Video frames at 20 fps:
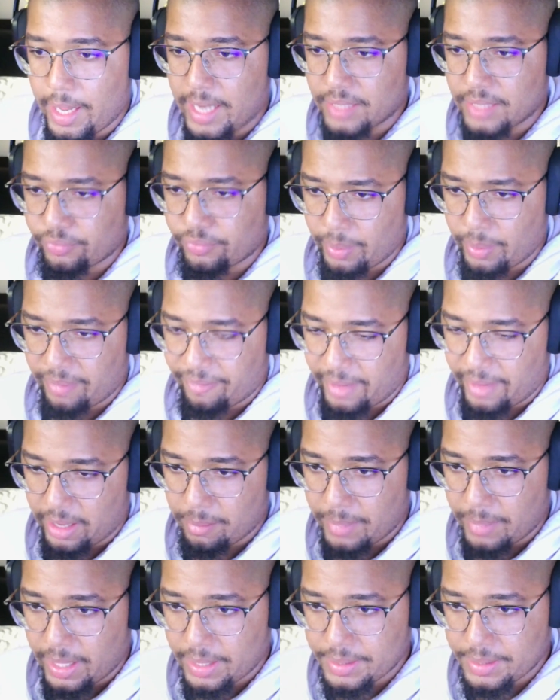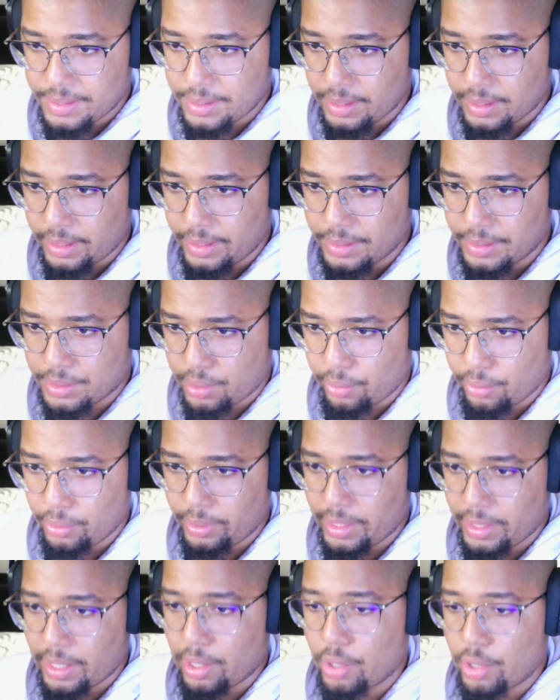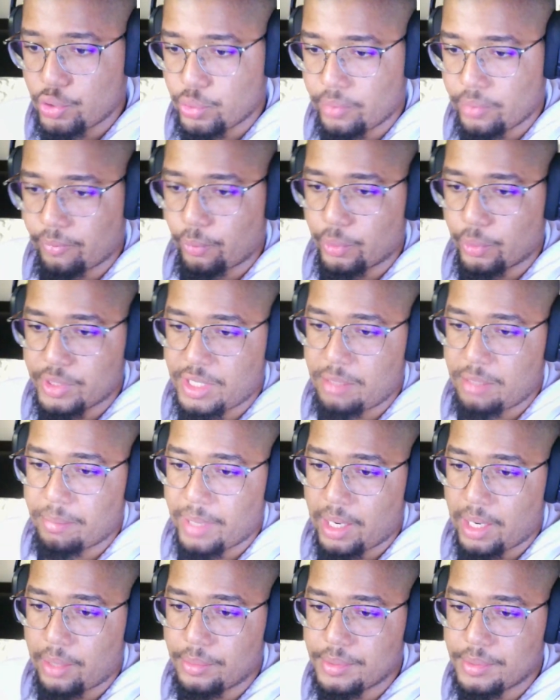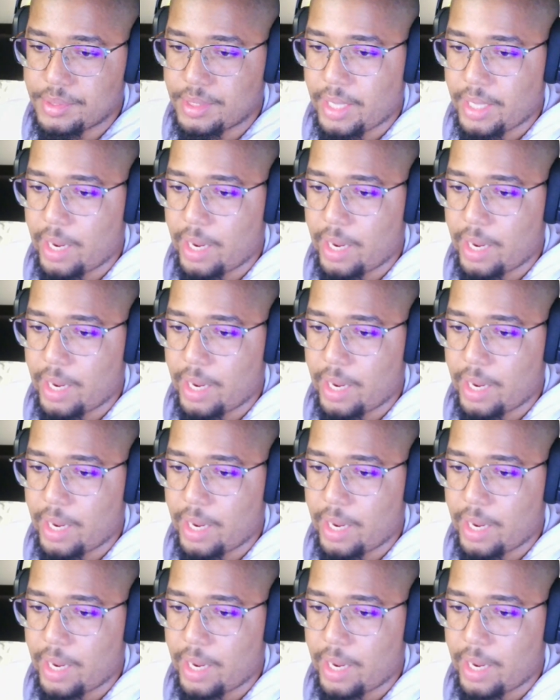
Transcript: As for my fat mass, it's currently at 114 pounds.